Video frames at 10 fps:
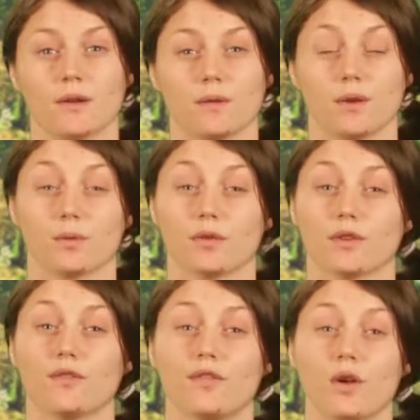This
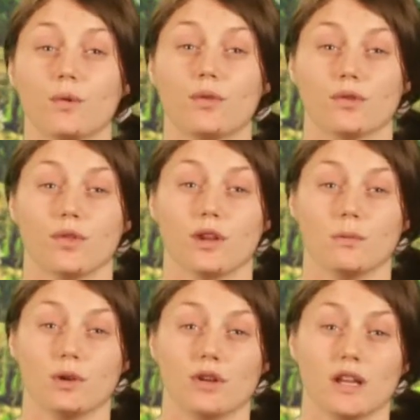river flowed through the
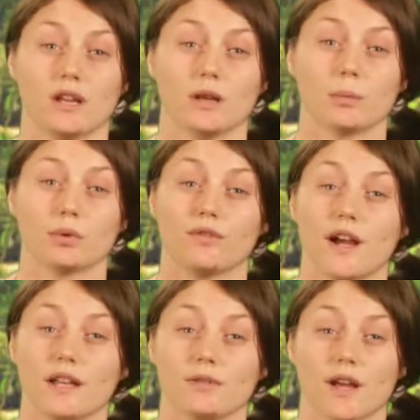community,
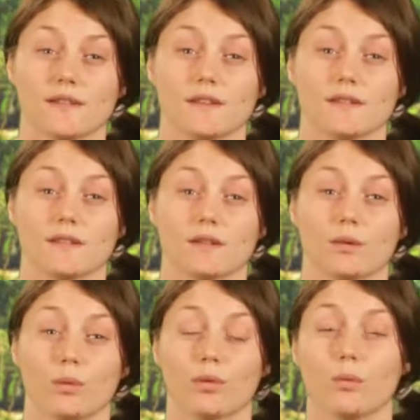providing residents
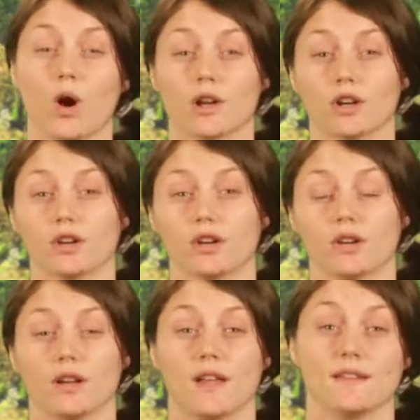with water
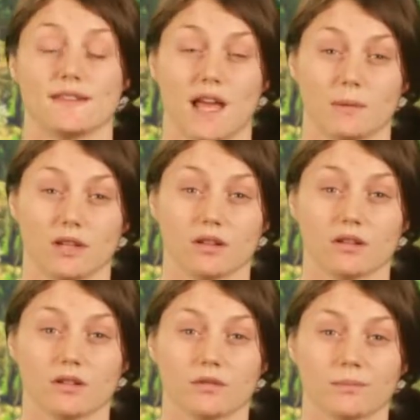and salmon.
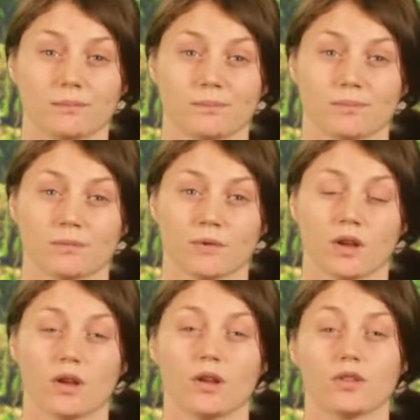
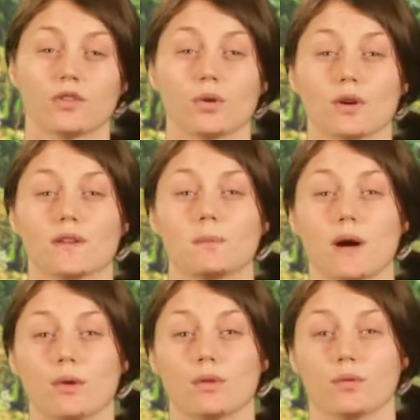Stories
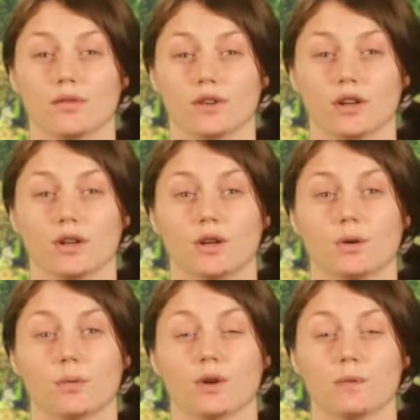about the river
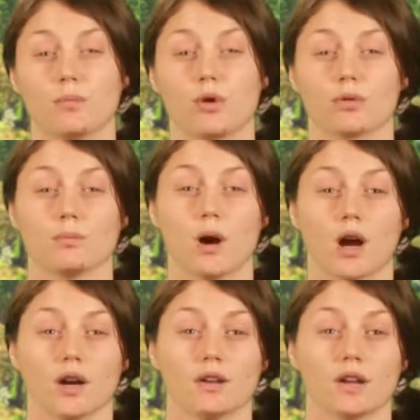were an important
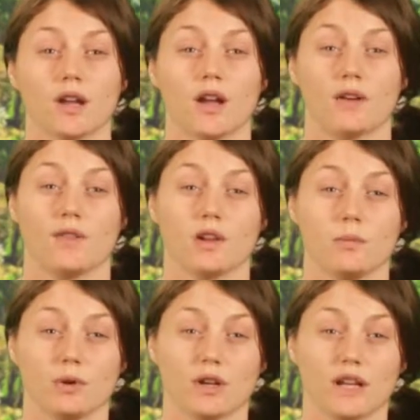part of the
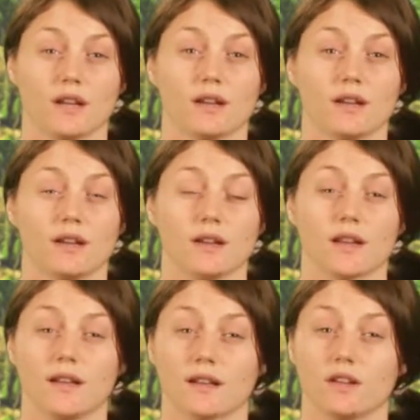community,
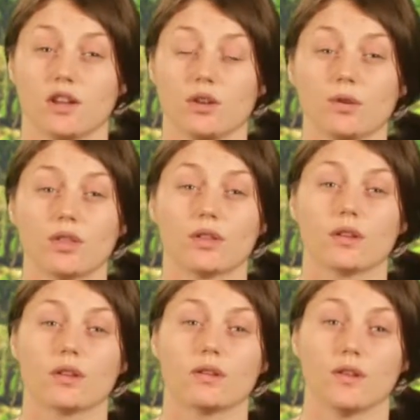connecting youth
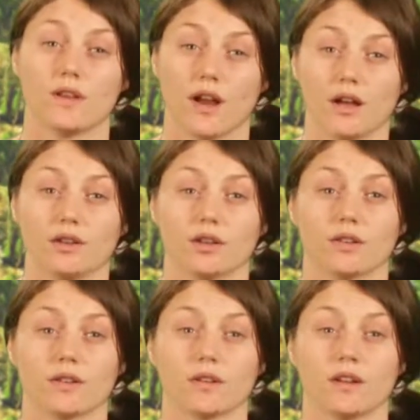to their
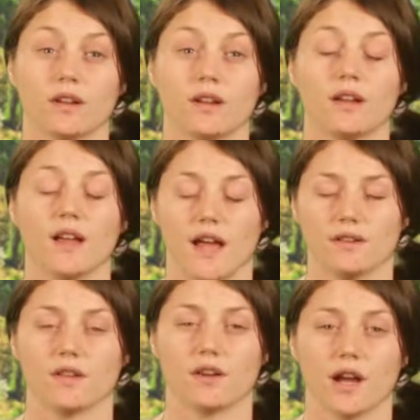elders
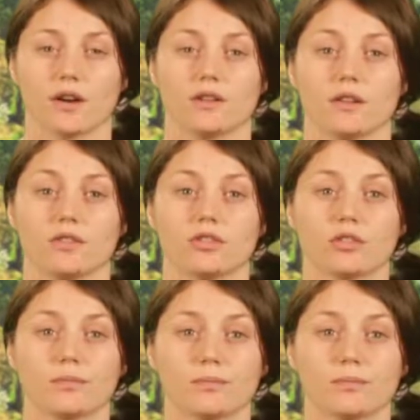and to their heritage.